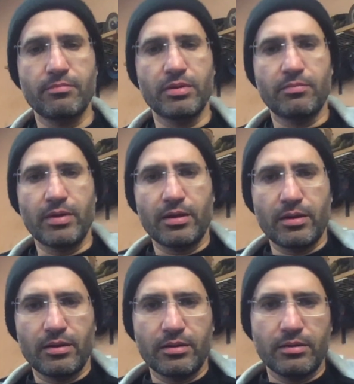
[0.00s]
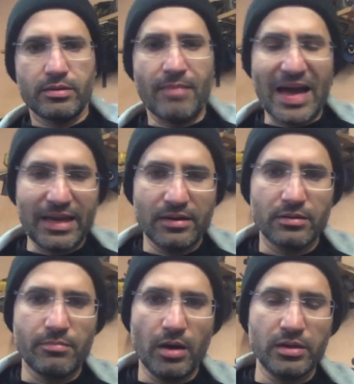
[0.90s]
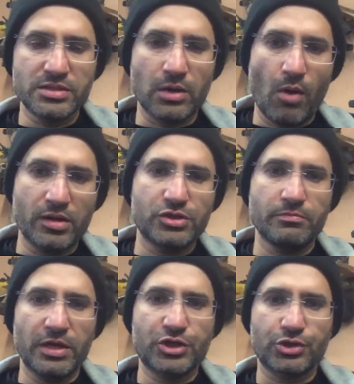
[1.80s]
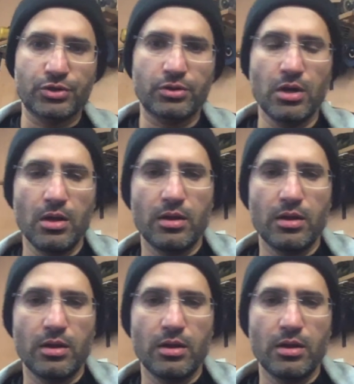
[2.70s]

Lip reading: the back end of the buggy is I wanted to make sure